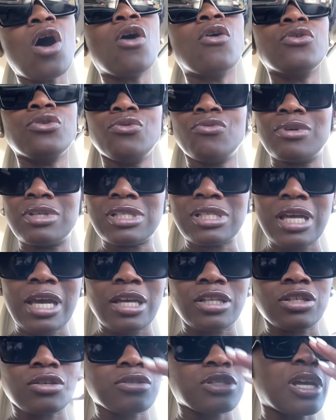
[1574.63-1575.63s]
oh you can stay
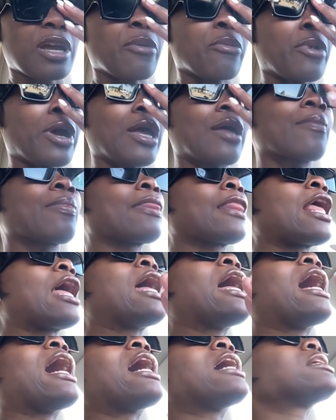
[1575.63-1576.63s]
at your same rate
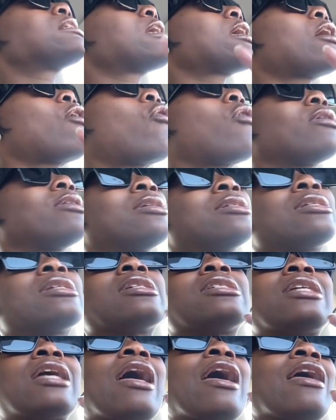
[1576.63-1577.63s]
I say all this to
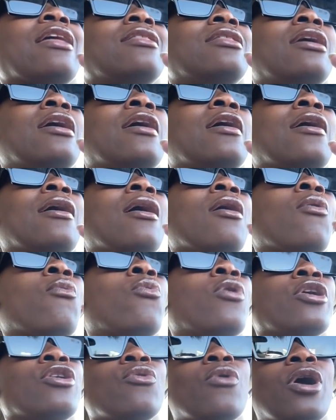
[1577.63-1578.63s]
say that
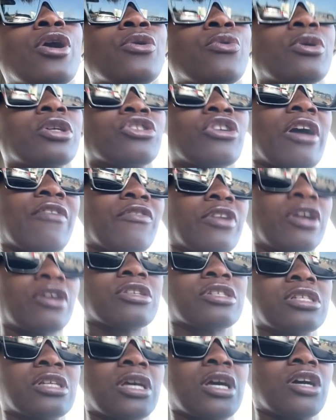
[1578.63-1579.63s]
when you are doing travel
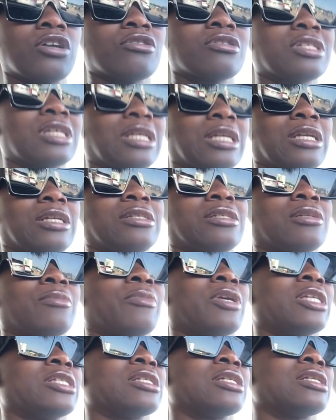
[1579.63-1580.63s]
nursing, understand it is a
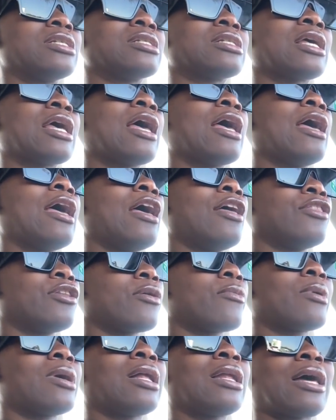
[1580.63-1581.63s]
business. And
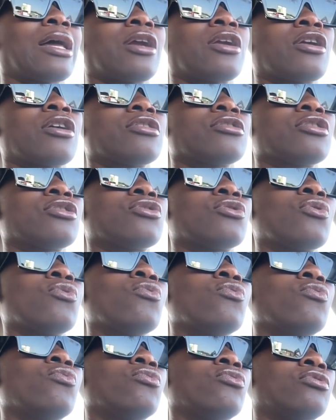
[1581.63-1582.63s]
there were a lot of nurses
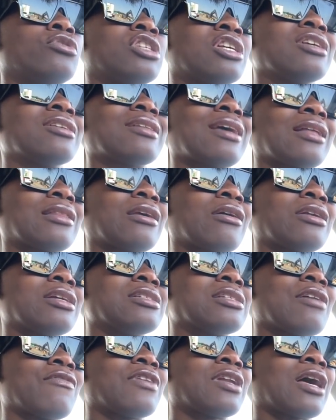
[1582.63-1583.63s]
who took that
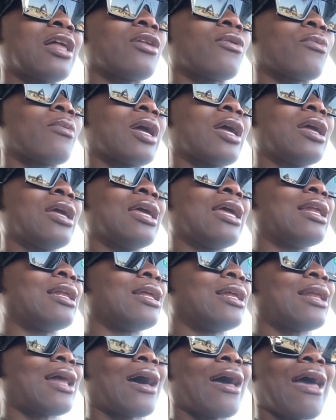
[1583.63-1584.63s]
$37 rate and
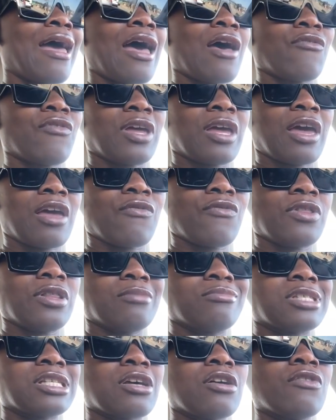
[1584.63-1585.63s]
did not advocate for
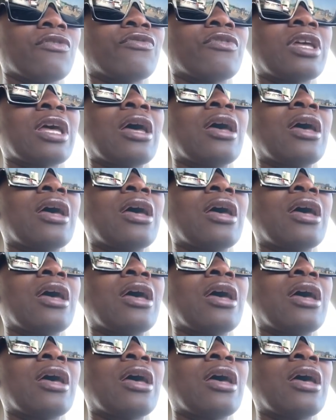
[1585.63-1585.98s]
themselves